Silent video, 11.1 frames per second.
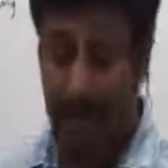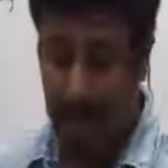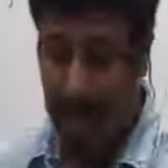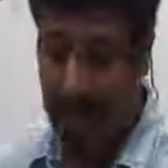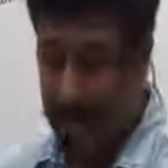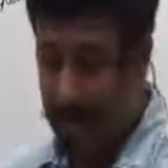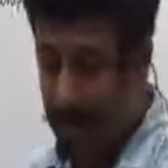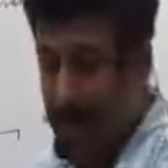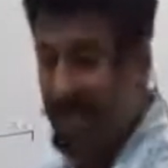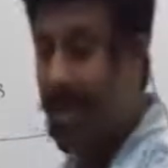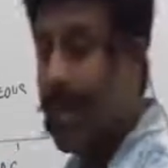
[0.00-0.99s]
numbers
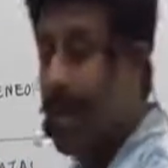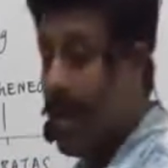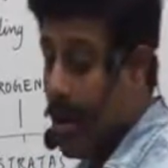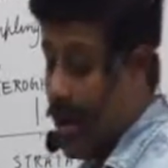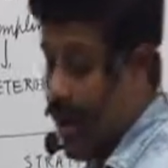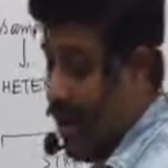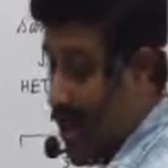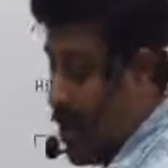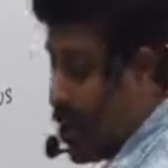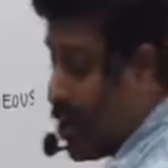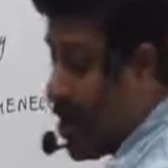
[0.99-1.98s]

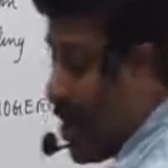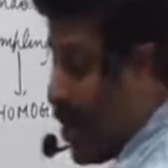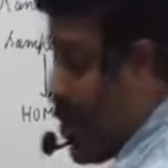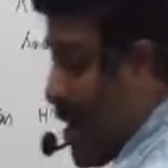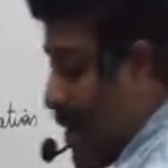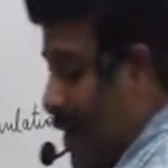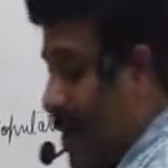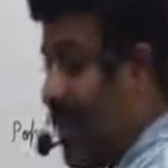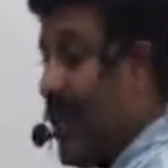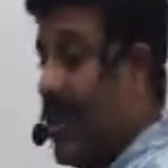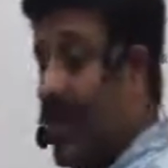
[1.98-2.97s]
1, 2, 3 to
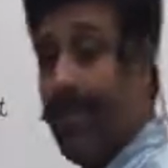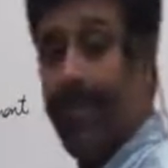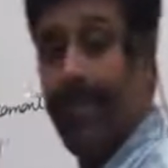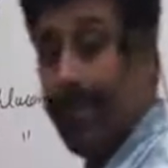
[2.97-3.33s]
identify them.